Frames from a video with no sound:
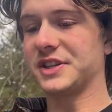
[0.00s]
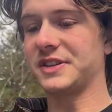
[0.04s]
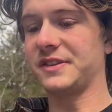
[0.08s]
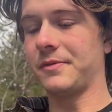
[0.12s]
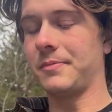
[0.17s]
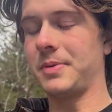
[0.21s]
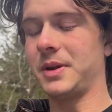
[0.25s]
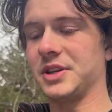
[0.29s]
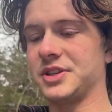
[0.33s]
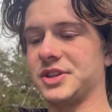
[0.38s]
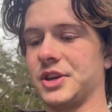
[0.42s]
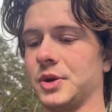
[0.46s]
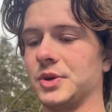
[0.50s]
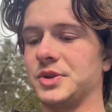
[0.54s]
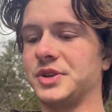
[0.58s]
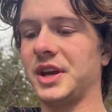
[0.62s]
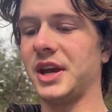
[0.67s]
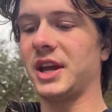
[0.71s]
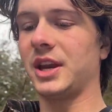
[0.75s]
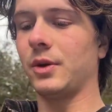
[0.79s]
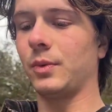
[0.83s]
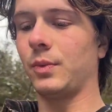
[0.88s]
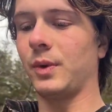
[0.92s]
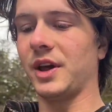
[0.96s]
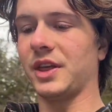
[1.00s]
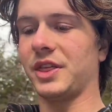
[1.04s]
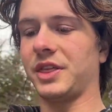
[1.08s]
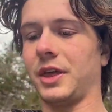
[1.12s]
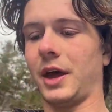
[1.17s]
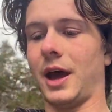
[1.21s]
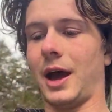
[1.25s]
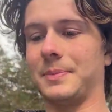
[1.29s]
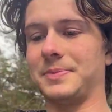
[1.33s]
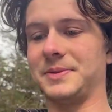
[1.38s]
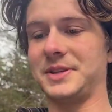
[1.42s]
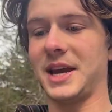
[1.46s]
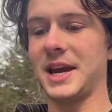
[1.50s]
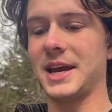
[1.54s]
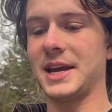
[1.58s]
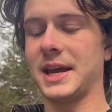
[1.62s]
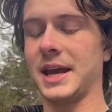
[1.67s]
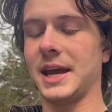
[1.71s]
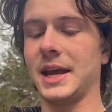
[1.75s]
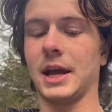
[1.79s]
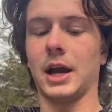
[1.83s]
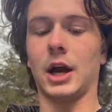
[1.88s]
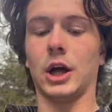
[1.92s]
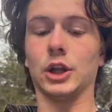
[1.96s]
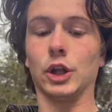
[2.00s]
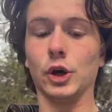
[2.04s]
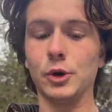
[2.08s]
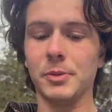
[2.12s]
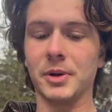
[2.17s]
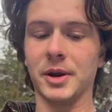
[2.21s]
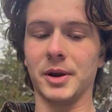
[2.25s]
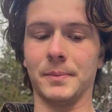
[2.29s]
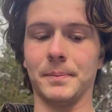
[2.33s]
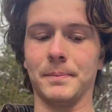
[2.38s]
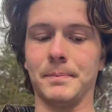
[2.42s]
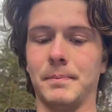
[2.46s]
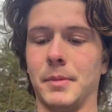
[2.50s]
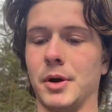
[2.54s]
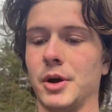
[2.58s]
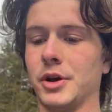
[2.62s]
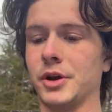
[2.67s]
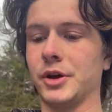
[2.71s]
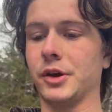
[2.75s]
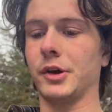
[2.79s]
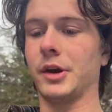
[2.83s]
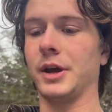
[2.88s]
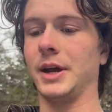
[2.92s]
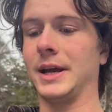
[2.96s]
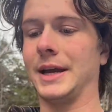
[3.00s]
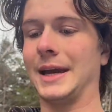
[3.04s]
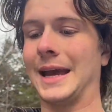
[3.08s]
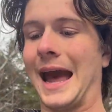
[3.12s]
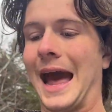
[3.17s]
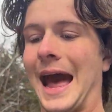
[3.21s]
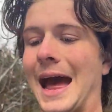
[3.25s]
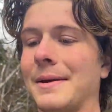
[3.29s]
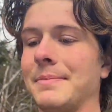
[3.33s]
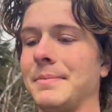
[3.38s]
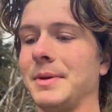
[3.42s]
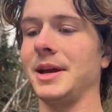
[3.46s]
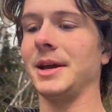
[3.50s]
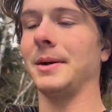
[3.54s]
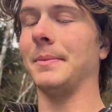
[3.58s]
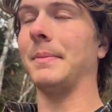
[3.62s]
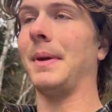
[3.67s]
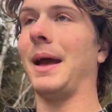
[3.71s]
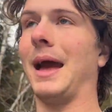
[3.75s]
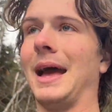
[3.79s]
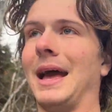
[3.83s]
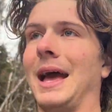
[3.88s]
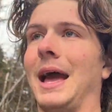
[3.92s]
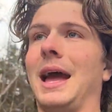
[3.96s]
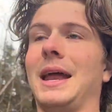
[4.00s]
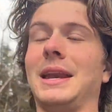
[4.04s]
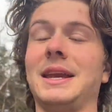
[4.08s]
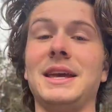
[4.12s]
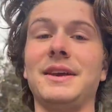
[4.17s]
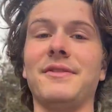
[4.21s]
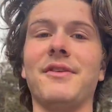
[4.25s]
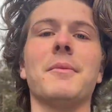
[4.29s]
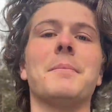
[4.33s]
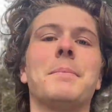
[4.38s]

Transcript: have been associated with uptaking aluminum, mercury, cadmium, and even